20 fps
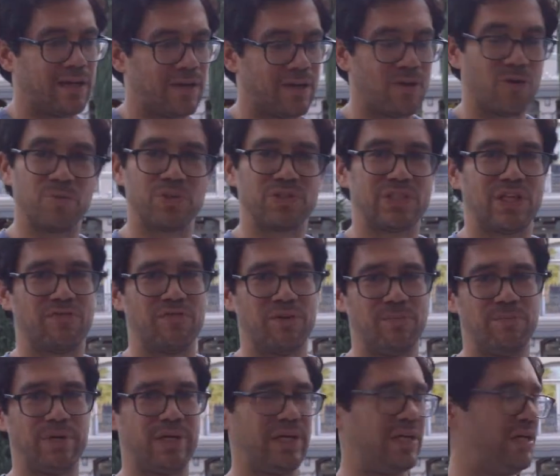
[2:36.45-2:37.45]
almost
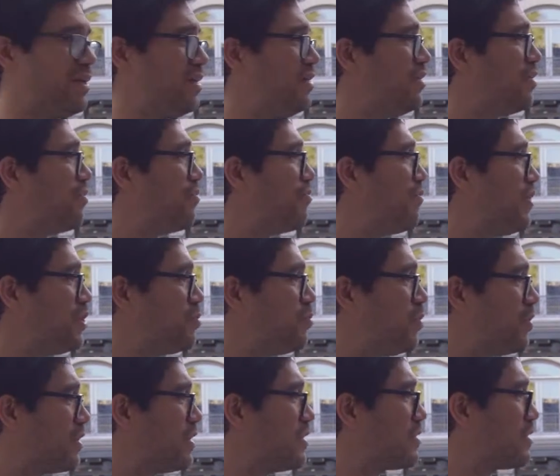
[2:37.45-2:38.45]
everybody,
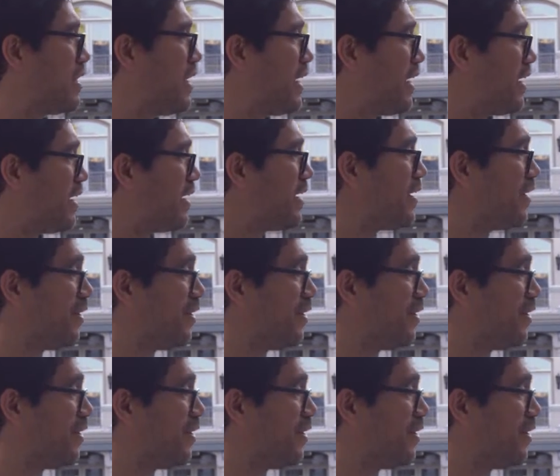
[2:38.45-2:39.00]
Facebook is like